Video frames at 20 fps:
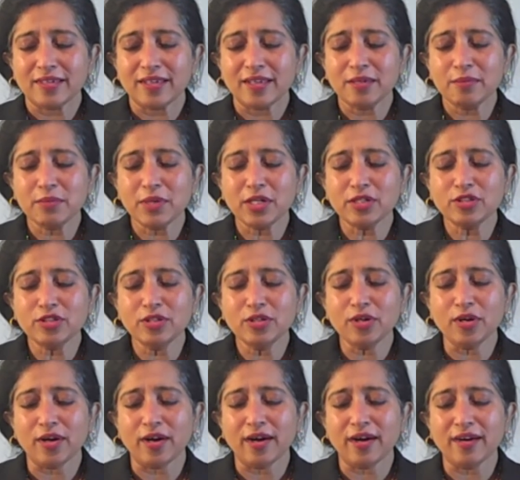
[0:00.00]
And imagine
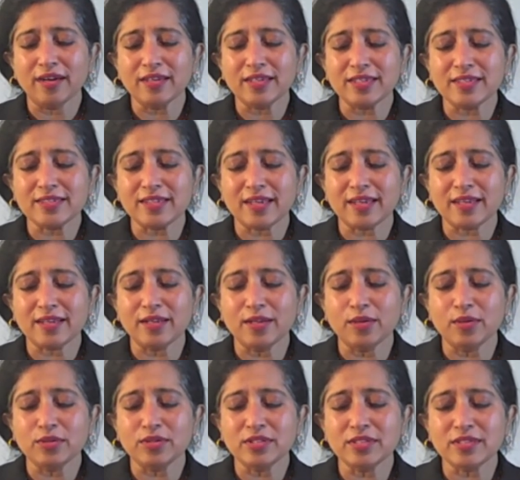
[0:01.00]
your heart is like a
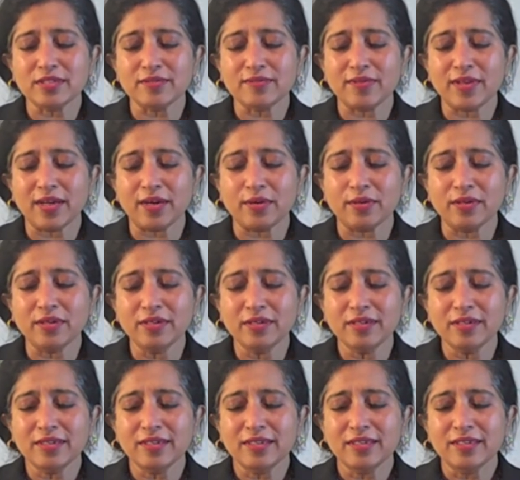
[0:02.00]
lotus flower.
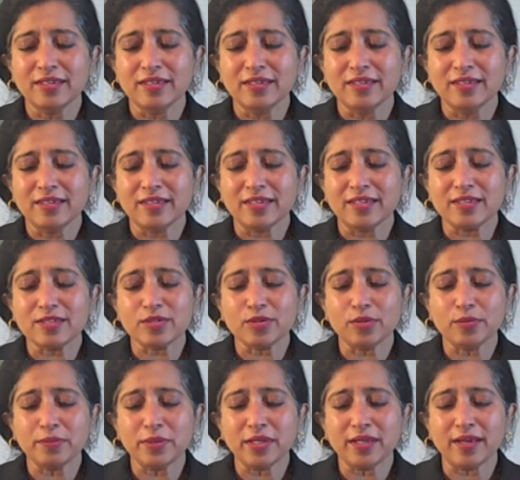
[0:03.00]
It's
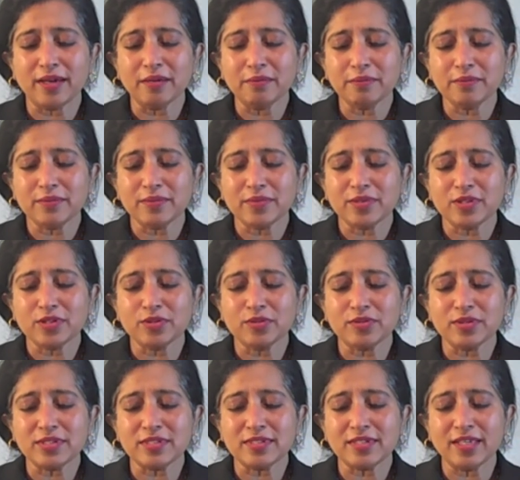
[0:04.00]
opened up to
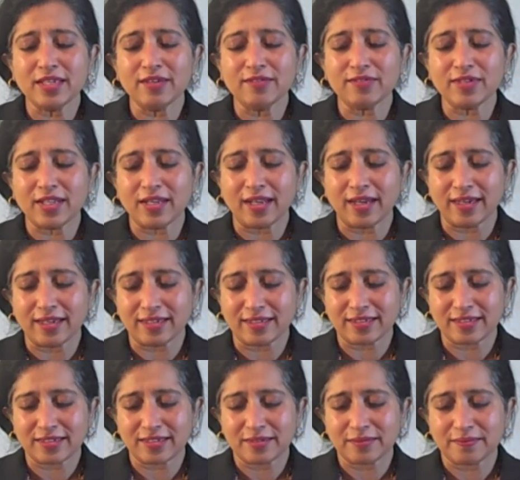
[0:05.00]
receive the
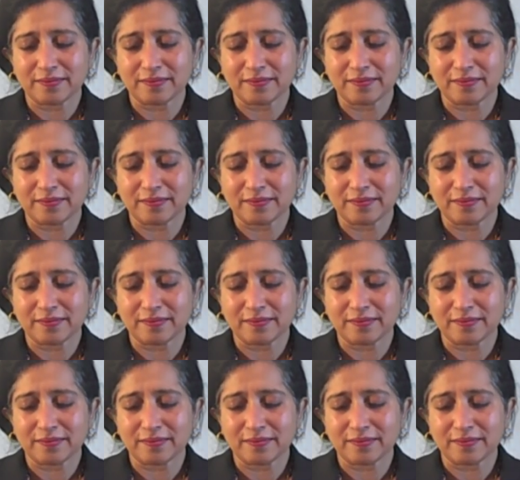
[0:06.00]
light.